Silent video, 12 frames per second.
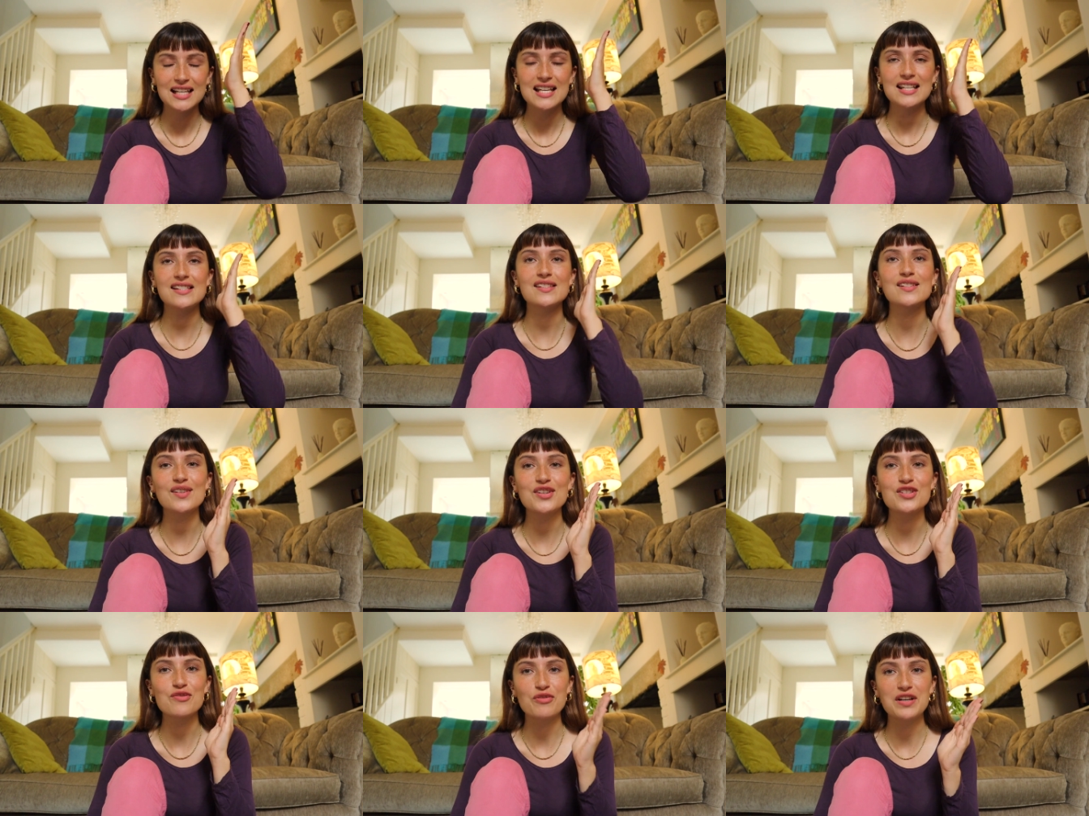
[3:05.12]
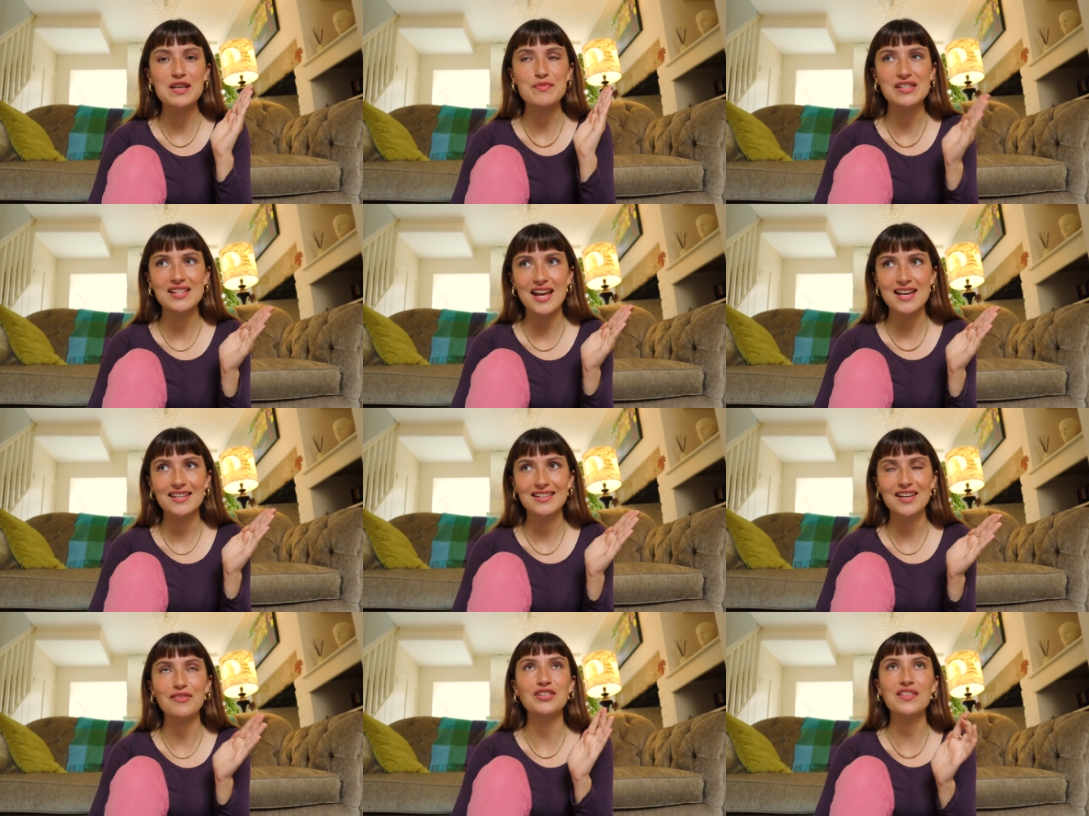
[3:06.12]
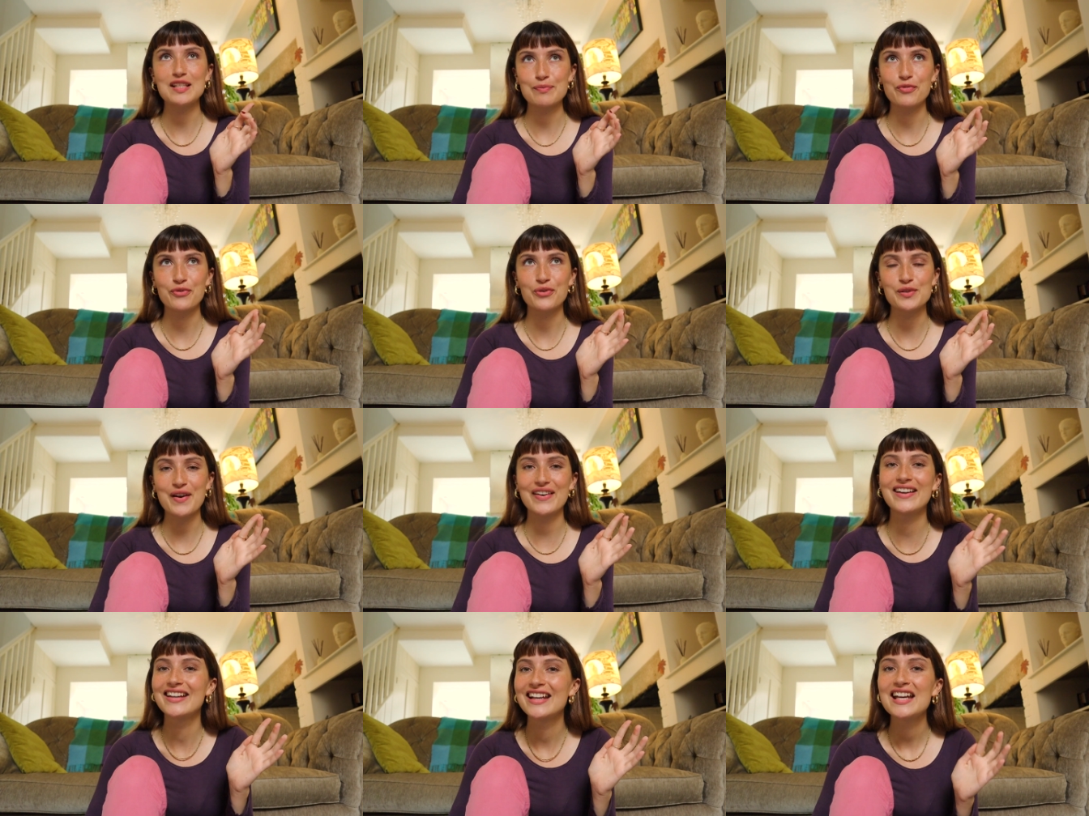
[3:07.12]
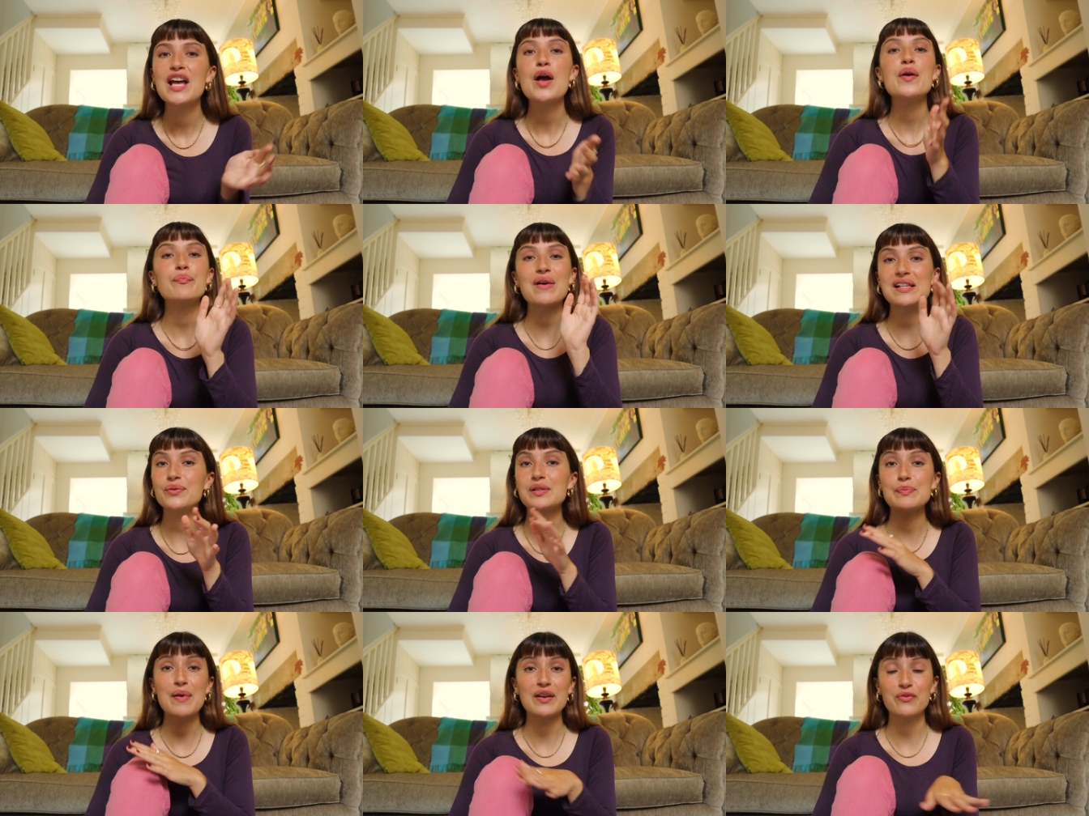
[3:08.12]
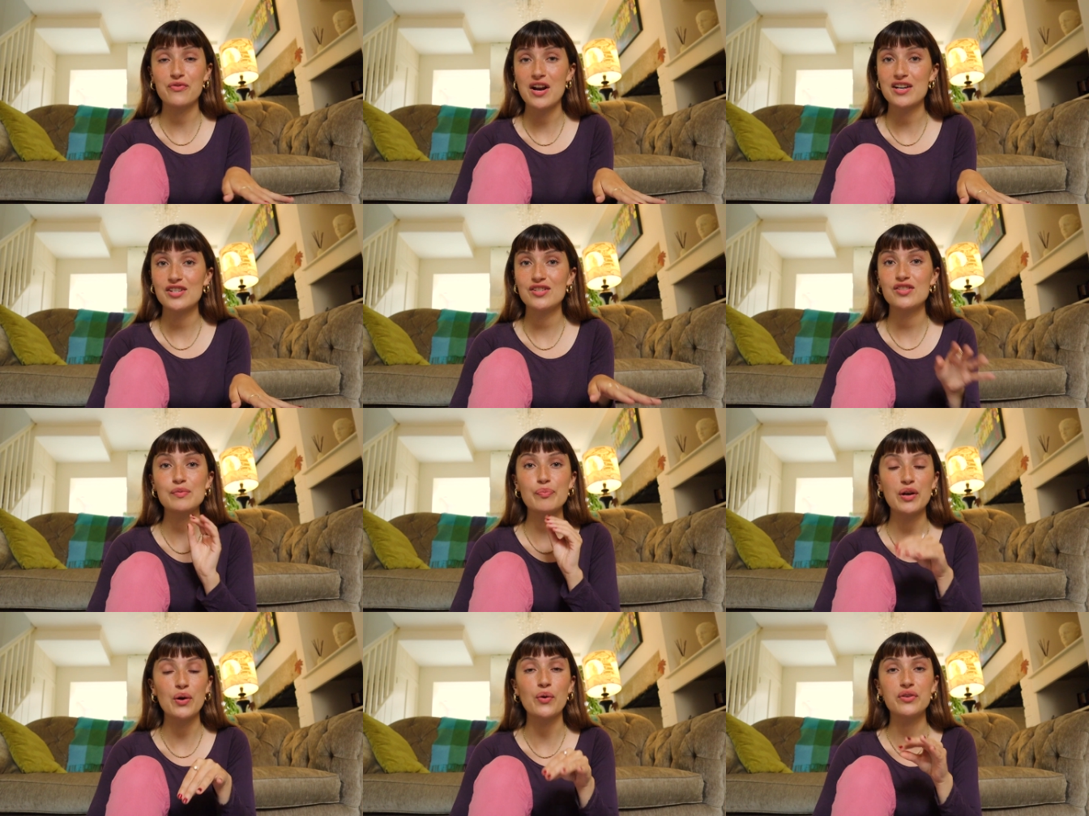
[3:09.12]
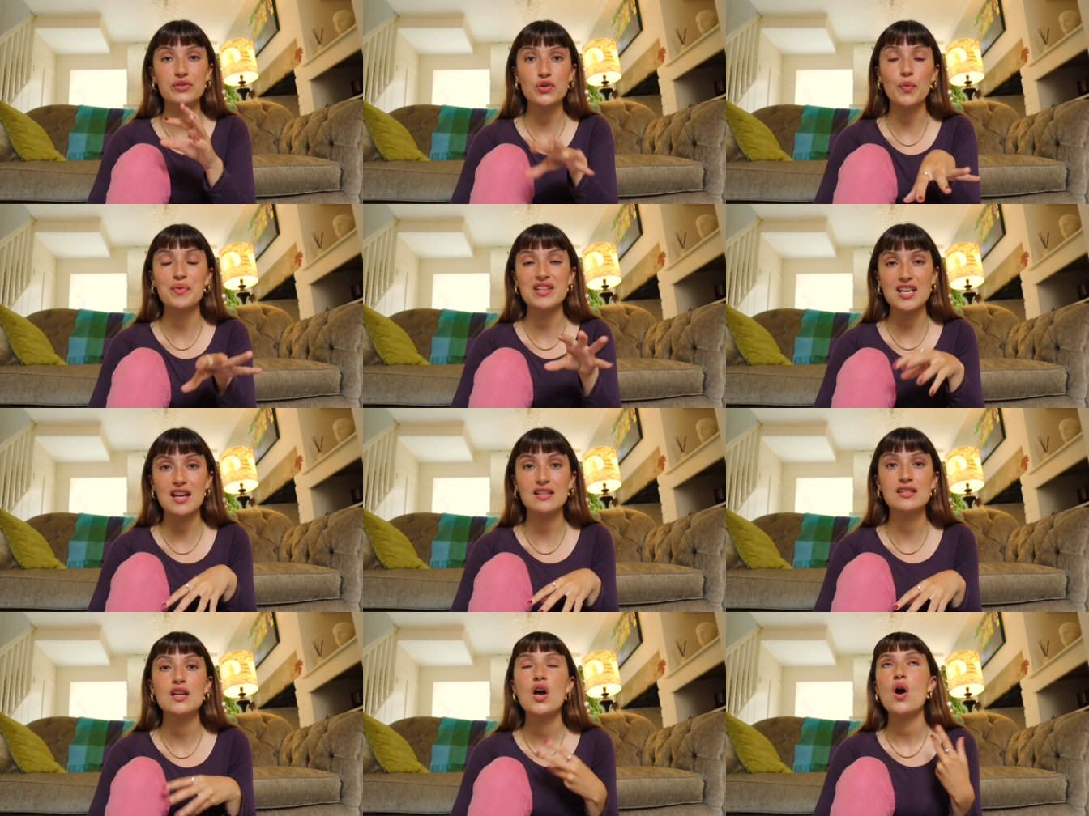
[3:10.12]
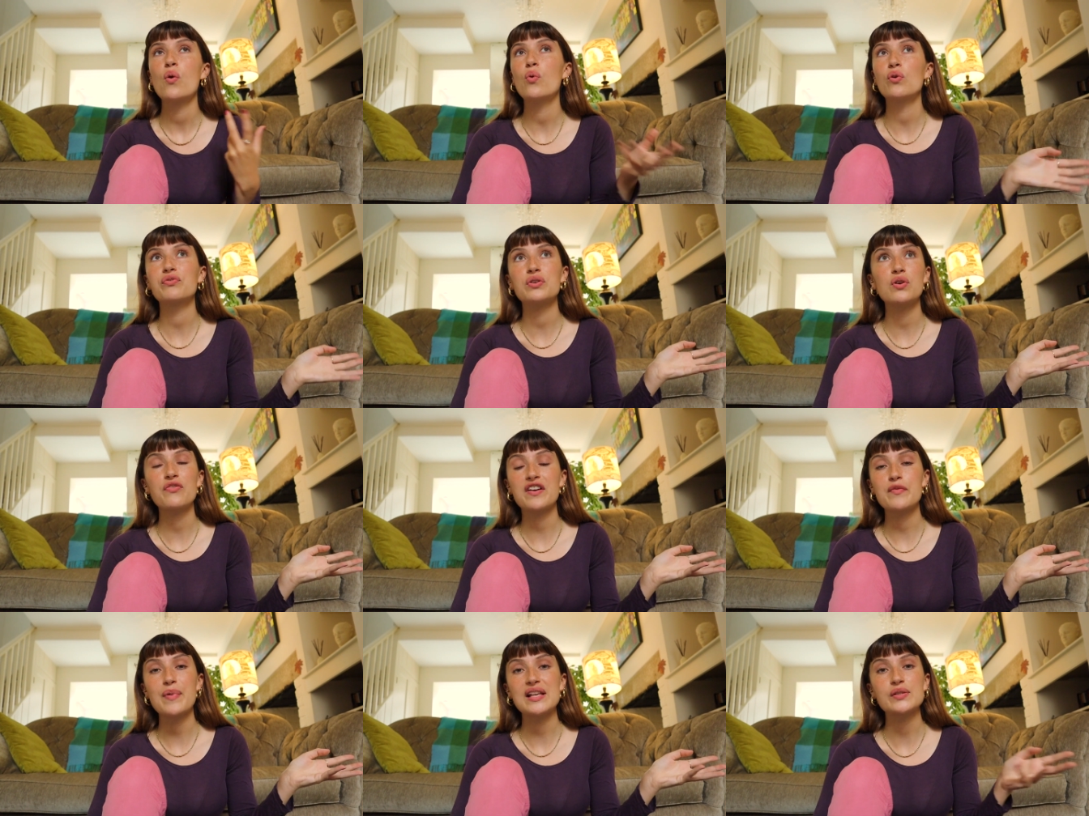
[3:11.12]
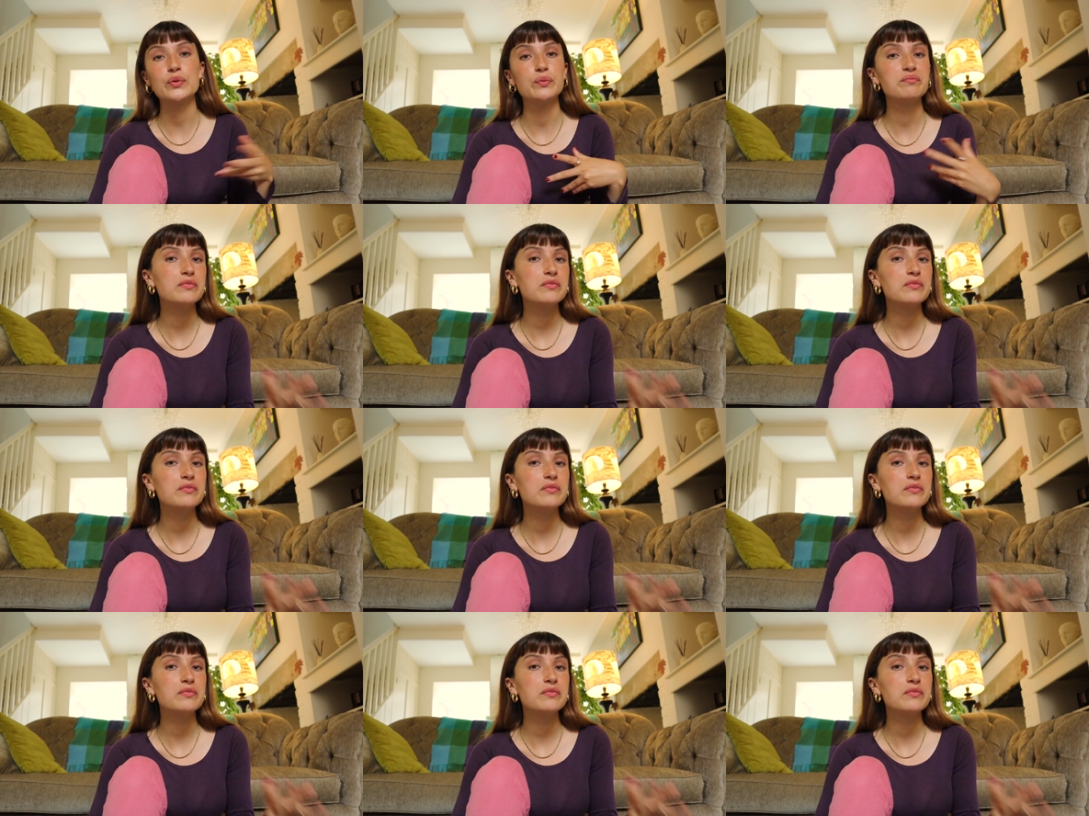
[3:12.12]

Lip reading: This is such a rookie mistake. I've done this before as well. Basil is better fresh, just put it on top at the end. Or if you're not a fan of basil,